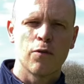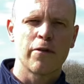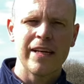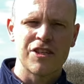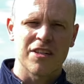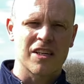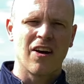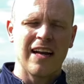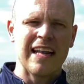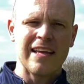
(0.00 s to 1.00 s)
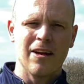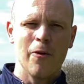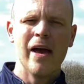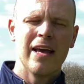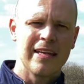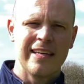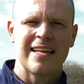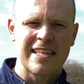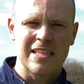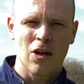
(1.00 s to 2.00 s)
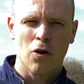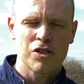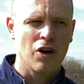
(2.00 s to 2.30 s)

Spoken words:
feature to kind of let you know, yes, it's locked